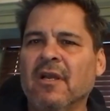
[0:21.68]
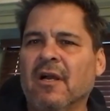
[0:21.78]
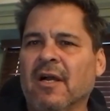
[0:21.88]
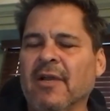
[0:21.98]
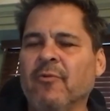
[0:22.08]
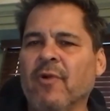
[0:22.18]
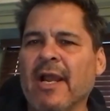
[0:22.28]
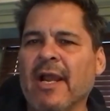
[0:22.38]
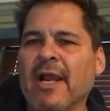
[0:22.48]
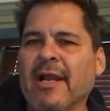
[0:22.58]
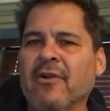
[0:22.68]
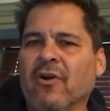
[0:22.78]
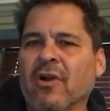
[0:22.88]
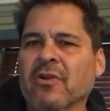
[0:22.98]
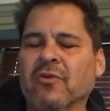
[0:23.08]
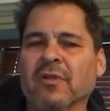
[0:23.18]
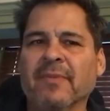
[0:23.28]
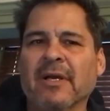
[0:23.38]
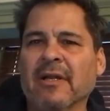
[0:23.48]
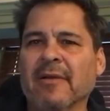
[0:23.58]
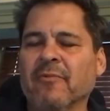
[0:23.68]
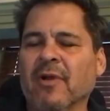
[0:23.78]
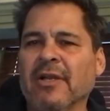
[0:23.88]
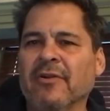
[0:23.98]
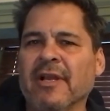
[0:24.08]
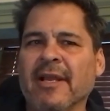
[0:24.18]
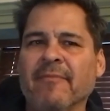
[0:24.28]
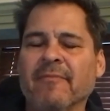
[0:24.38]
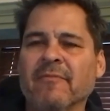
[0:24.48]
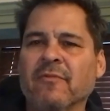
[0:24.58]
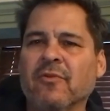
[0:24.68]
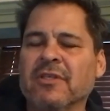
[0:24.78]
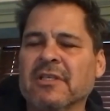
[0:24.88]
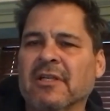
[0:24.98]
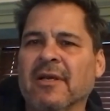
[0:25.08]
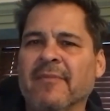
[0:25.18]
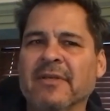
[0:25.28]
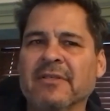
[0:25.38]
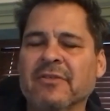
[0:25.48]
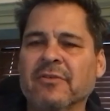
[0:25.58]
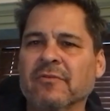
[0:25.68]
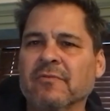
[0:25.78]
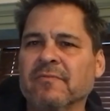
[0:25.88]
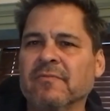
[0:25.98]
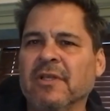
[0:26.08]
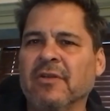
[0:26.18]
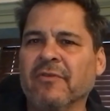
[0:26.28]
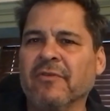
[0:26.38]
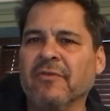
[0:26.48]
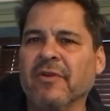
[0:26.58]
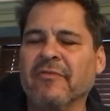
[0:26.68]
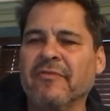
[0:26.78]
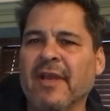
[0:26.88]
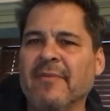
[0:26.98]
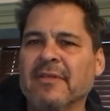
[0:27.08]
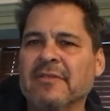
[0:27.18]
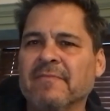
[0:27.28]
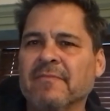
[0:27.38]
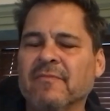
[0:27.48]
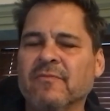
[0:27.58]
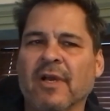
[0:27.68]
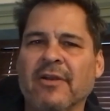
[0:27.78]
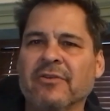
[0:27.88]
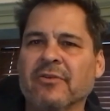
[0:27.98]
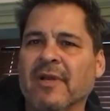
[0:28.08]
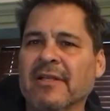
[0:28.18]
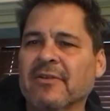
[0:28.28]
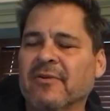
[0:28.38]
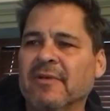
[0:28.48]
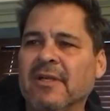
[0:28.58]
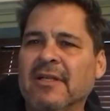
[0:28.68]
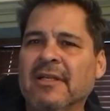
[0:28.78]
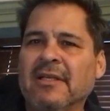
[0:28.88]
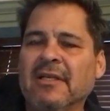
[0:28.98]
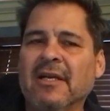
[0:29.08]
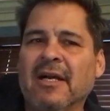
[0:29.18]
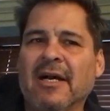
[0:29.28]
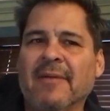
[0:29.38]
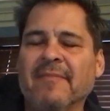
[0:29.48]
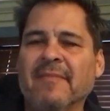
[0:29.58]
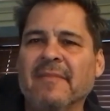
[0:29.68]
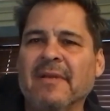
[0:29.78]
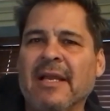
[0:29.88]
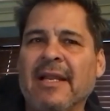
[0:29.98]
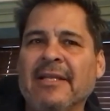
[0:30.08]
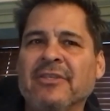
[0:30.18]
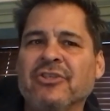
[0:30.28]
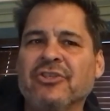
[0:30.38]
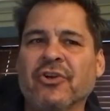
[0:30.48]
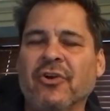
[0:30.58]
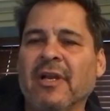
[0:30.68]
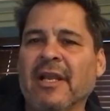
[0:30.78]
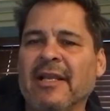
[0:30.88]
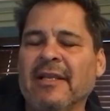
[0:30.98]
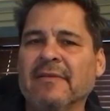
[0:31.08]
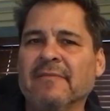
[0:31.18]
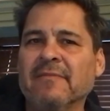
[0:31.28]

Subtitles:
read an article about a writer named Chris Columbus, who, you know, very famous writer director, and his journey